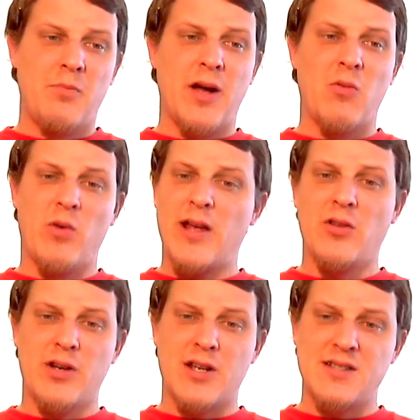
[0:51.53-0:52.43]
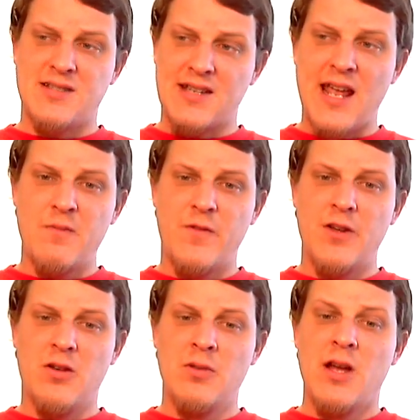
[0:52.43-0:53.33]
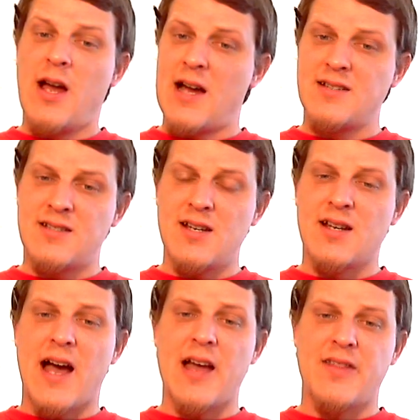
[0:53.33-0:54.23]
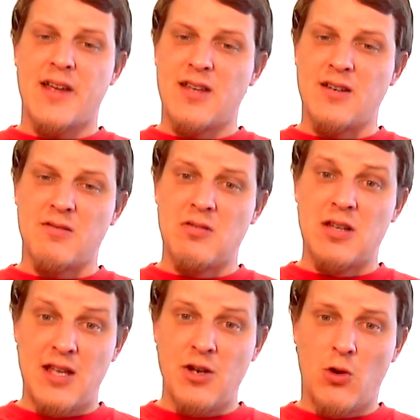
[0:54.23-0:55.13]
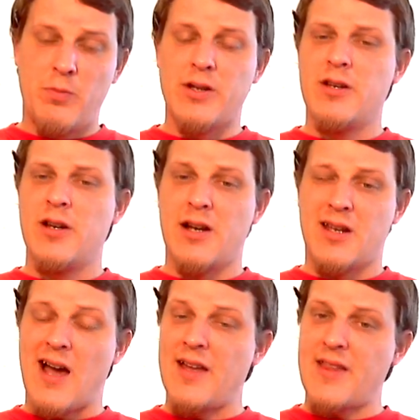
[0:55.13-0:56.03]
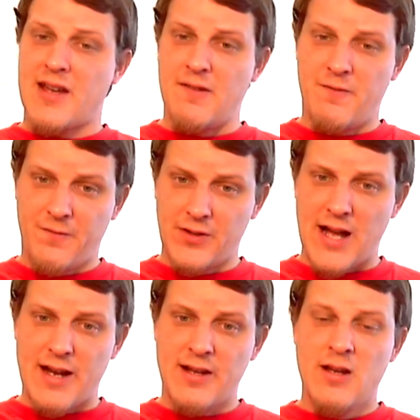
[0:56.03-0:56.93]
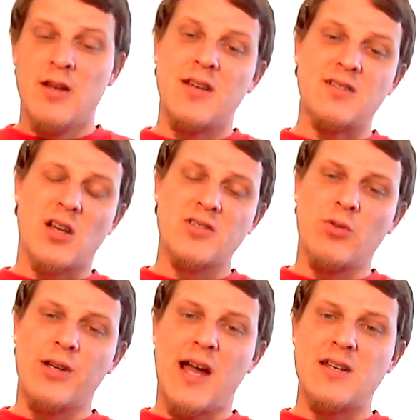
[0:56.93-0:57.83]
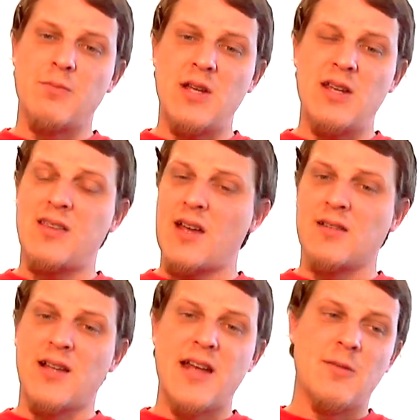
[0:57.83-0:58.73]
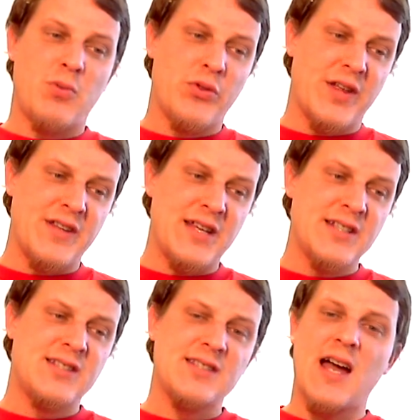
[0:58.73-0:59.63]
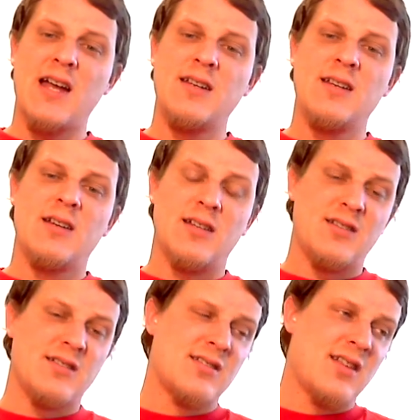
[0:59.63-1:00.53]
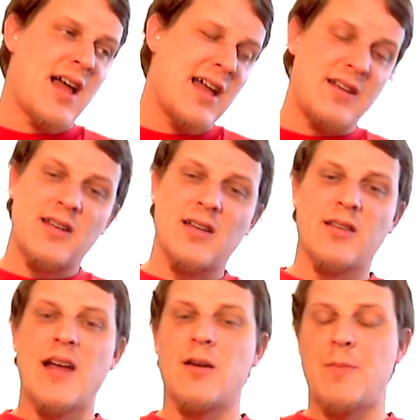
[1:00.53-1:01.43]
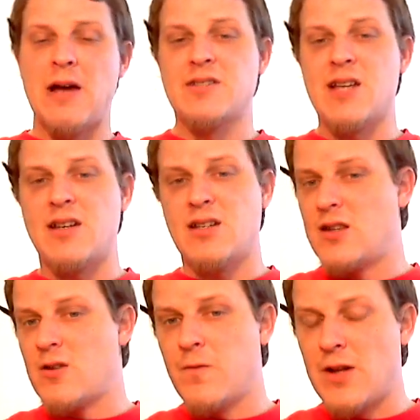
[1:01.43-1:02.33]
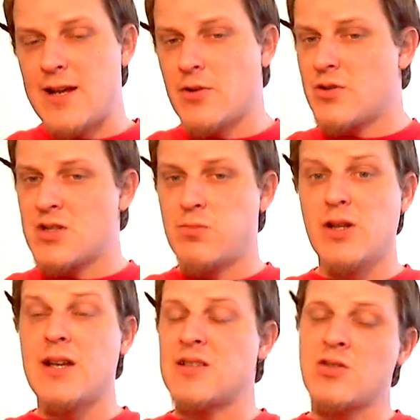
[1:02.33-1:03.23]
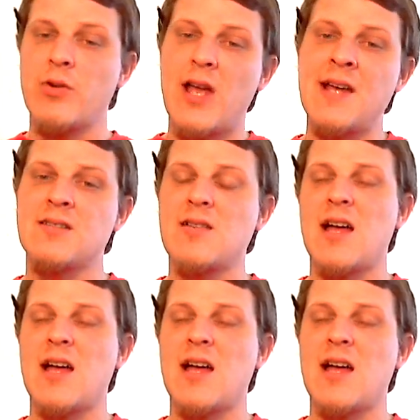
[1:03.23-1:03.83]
but when I look at his game film, I see a guy that can get open, a guy that can fly. He's also a guy to me that can line up both on the inside in the slot, and he can line up outside at either flanker or split end. So he has a